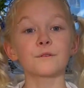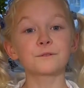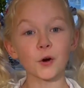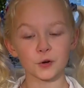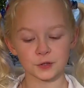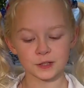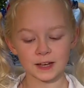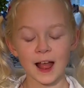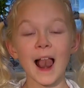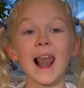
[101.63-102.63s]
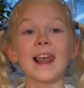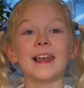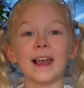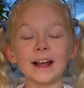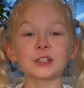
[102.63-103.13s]
First,
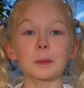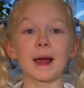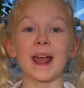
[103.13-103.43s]
let's weigh